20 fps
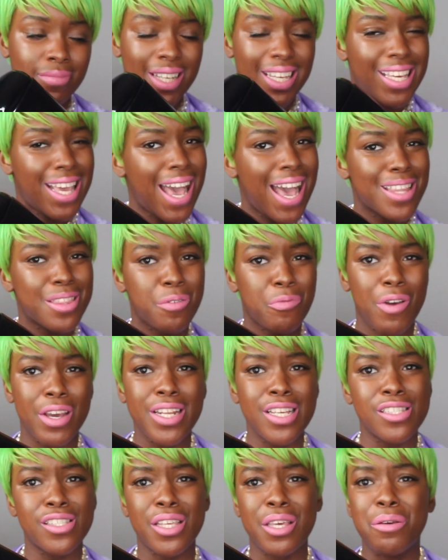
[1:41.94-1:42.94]
yeah, the red
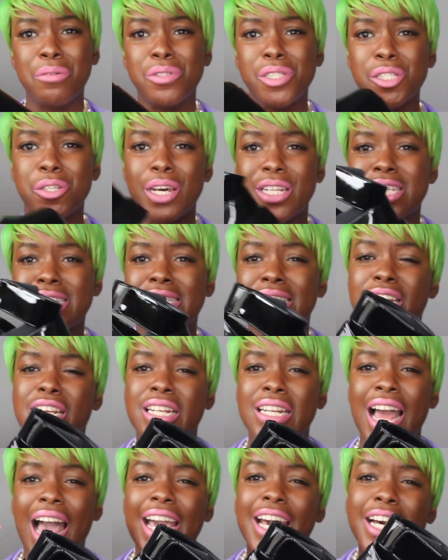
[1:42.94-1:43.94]
is cute too.
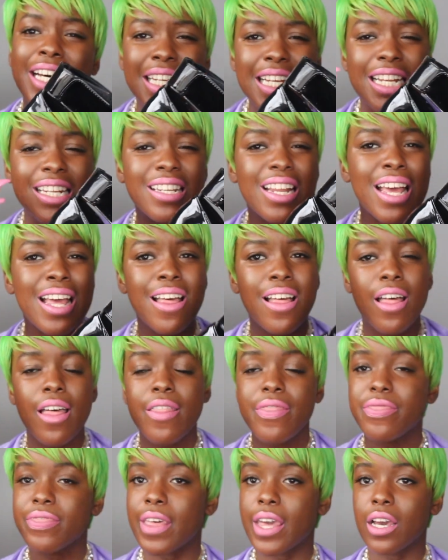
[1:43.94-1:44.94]
I couldn't
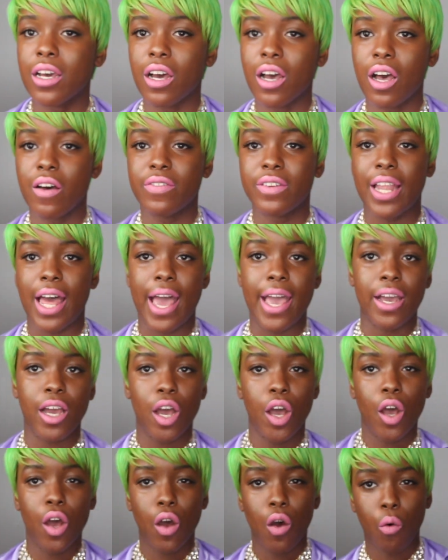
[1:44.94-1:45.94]
think of like
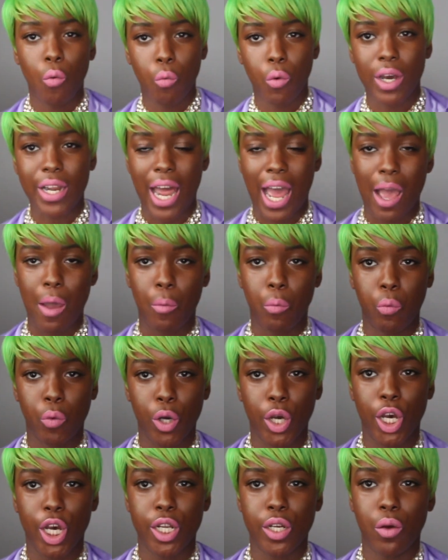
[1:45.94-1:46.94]
what I
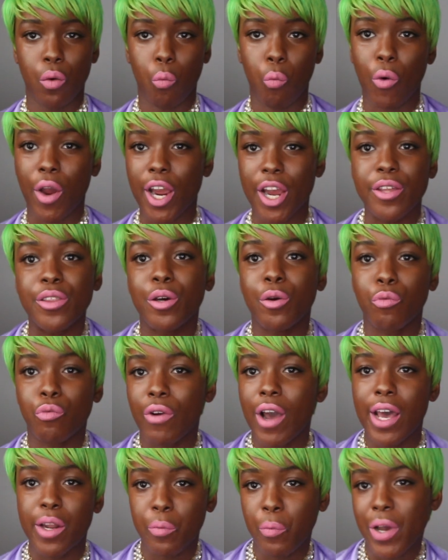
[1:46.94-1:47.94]
would wear the
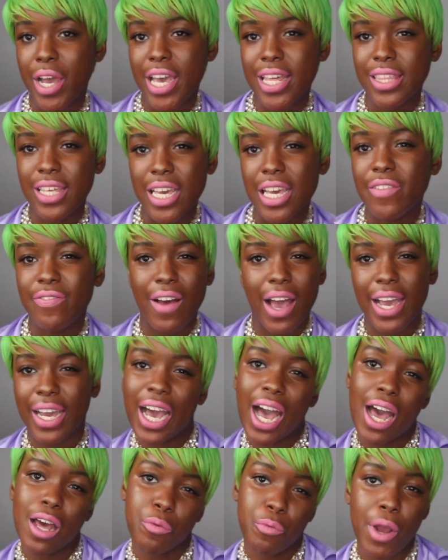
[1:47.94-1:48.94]
red with if I
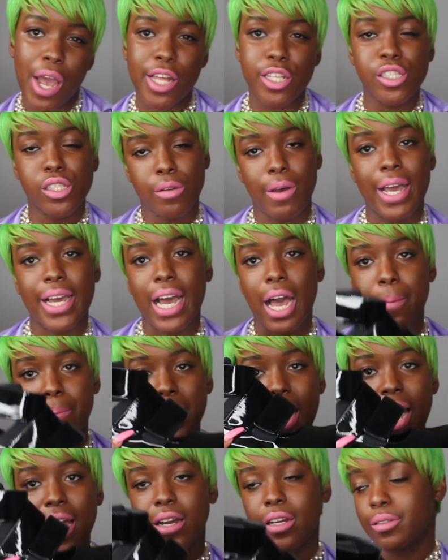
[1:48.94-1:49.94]
got red, so I got
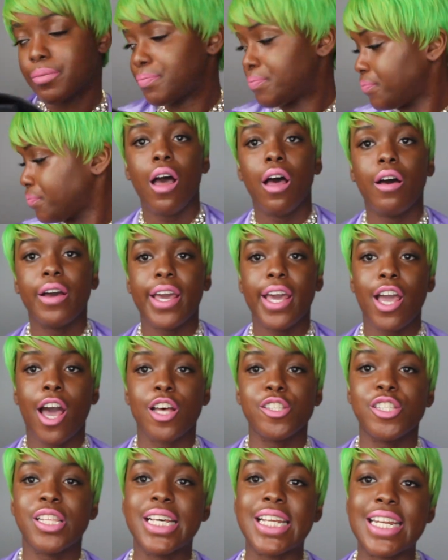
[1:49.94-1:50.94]
black. Okay, y'all,
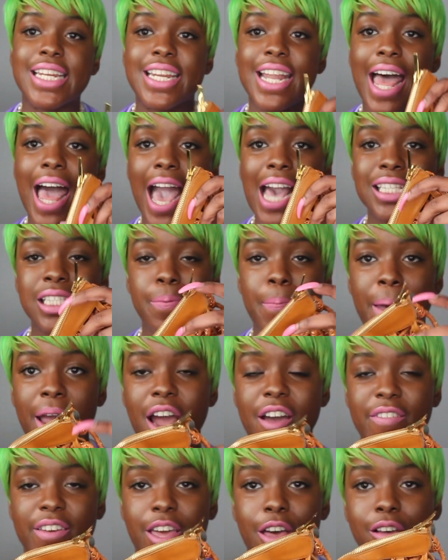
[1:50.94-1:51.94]
so the next
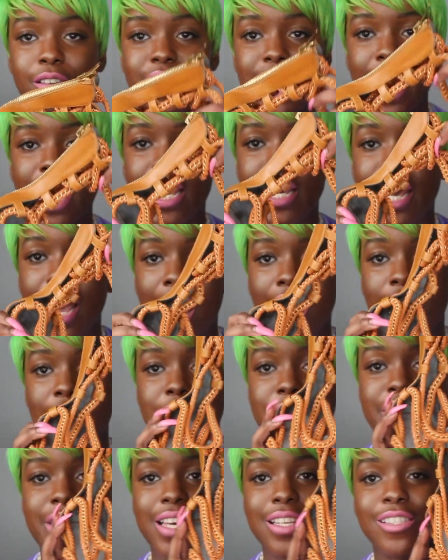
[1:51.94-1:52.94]
pair of heels I got
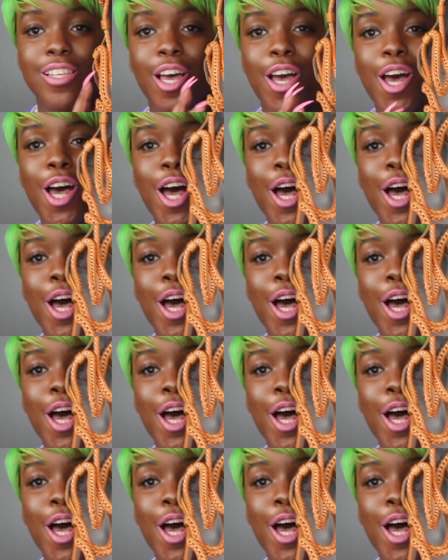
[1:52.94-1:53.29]
are these